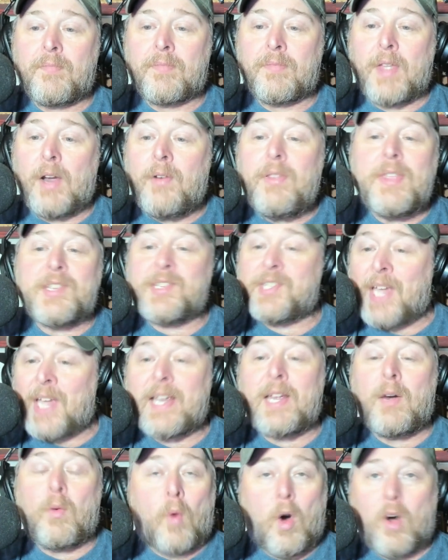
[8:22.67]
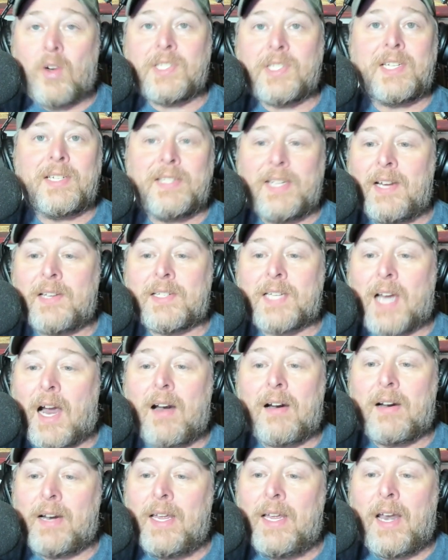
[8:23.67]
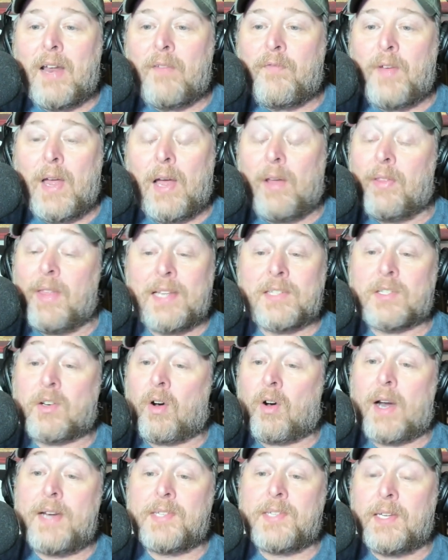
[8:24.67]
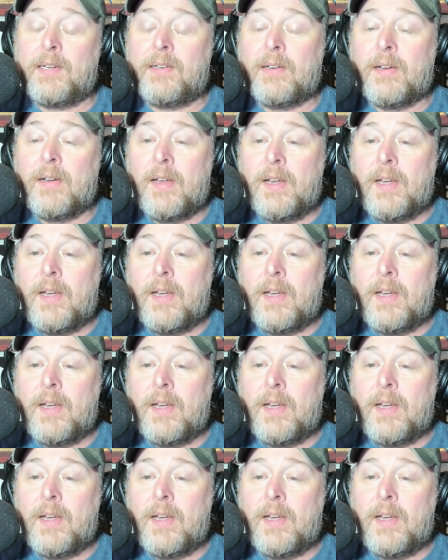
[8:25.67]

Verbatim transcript: they're the second worst in the entire N F L. That's crazy.